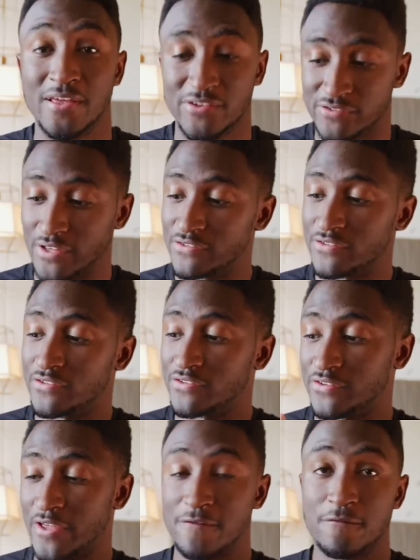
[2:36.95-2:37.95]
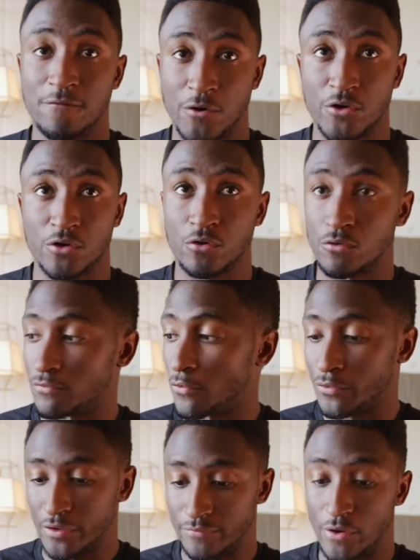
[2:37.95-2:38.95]
Since this is a vertical
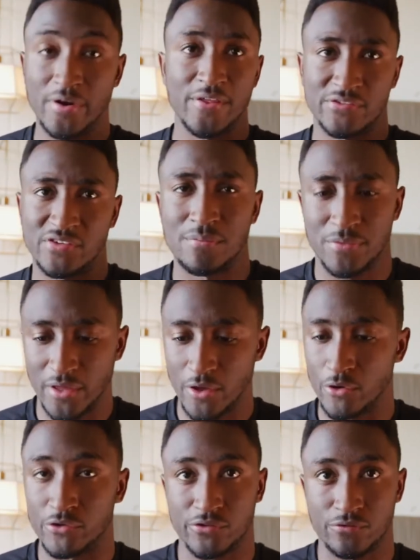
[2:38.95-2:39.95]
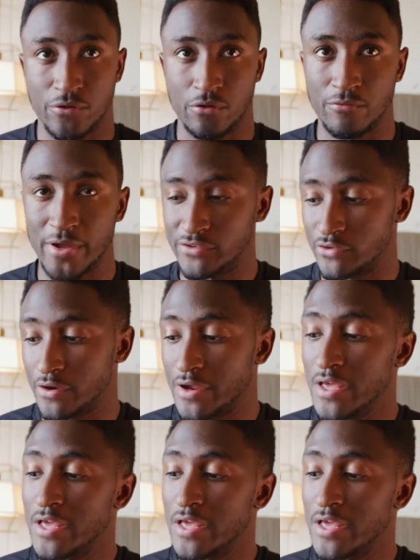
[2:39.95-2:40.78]
folding phone, and the same thing goes for the Razr,